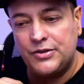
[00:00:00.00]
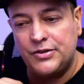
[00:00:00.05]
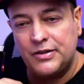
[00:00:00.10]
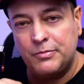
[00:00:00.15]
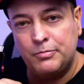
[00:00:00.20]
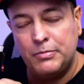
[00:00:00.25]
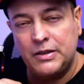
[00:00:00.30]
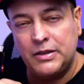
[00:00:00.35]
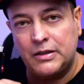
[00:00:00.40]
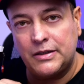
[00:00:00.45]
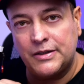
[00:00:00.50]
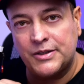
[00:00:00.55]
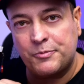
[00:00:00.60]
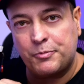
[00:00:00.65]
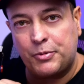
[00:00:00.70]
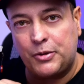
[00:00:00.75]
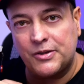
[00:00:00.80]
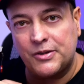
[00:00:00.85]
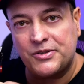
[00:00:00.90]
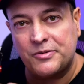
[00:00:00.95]
to the middle
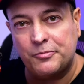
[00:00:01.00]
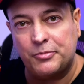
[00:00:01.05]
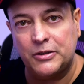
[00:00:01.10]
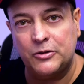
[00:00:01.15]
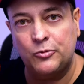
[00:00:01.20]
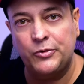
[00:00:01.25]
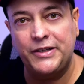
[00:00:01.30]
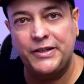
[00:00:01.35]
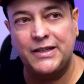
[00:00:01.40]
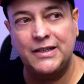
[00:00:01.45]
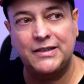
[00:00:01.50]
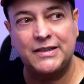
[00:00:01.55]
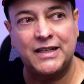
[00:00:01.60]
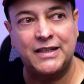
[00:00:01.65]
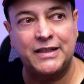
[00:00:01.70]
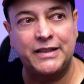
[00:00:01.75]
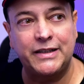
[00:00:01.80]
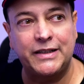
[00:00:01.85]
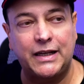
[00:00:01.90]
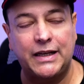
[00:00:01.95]
as possible. And when you get
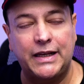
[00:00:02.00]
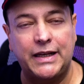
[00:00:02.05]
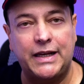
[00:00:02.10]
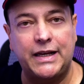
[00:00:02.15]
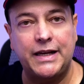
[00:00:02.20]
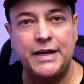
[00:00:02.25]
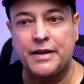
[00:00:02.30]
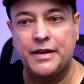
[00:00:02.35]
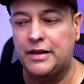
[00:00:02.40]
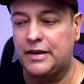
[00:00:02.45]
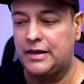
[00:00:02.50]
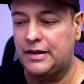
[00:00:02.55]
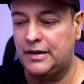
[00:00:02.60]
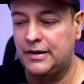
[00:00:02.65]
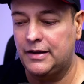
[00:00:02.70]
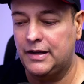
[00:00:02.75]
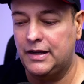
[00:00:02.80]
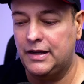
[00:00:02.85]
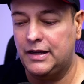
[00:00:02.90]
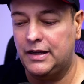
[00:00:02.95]
that little line
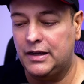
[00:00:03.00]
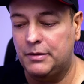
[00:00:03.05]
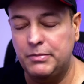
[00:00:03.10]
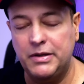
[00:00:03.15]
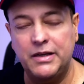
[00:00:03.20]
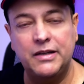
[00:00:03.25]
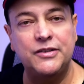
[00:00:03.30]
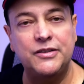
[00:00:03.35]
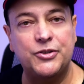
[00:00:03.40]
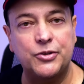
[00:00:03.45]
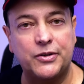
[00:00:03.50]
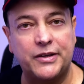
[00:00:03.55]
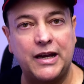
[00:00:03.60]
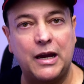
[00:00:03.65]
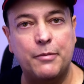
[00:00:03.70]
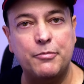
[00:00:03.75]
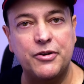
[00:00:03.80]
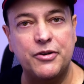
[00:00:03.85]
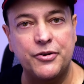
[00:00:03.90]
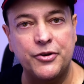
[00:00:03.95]
there, it means your
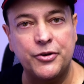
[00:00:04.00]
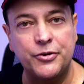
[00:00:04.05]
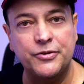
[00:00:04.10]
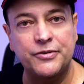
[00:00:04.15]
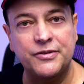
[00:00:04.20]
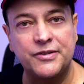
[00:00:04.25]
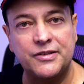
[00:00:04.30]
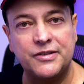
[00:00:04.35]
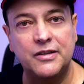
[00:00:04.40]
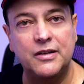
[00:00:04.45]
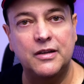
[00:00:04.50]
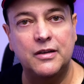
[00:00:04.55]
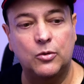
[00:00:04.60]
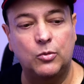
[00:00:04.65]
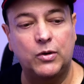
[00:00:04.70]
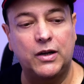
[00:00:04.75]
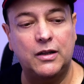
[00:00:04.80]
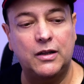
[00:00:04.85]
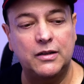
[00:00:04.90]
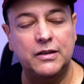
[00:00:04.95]
camera knows,
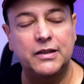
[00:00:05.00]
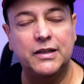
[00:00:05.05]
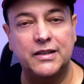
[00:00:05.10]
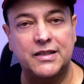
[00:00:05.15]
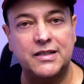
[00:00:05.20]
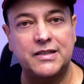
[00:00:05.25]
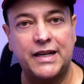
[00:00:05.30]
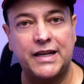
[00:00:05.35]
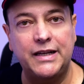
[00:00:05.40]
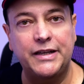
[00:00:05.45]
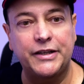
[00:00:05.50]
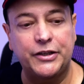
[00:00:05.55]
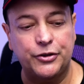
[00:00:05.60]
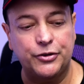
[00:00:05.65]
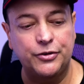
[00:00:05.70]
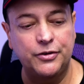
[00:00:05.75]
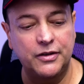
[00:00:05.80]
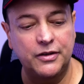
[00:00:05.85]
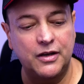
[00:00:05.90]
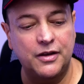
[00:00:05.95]
well, it's telling
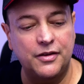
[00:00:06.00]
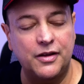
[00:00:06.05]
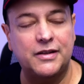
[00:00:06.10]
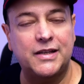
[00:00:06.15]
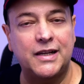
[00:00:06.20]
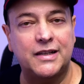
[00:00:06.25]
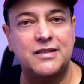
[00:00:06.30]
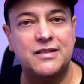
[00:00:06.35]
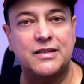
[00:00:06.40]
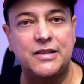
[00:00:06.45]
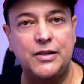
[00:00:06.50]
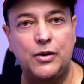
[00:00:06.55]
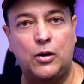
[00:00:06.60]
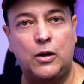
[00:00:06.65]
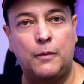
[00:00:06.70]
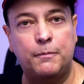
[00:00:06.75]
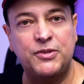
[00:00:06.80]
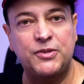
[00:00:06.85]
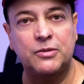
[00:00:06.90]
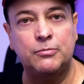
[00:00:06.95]
you that that's the
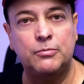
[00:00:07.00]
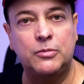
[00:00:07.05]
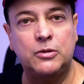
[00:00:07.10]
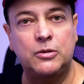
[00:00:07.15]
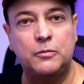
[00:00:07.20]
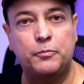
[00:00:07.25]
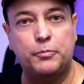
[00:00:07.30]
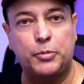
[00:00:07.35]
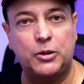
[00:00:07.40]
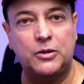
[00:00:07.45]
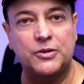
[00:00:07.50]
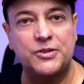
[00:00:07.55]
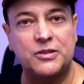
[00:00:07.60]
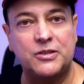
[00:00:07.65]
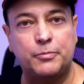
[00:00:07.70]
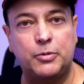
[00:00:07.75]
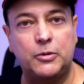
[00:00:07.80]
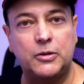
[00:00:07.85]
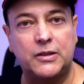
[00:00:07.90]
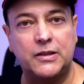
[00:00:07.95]
optimal
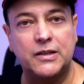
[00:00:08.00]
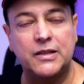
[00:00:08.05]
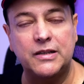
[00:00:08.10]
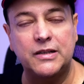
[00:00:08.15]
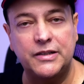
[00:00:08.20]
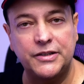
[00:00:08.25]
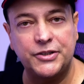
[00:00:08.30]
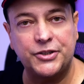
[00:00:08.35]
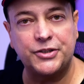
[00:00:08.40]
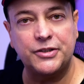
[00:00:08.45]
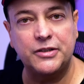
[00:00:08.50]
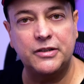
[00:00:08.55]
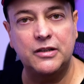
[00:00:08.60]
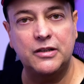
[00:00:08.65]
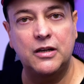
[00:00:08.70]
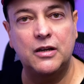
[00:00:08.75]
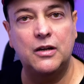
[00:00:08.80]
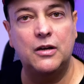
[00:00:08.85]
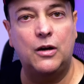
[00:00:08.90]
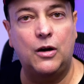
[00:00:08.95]
possible
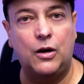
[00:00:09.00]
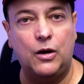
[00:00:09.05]
condition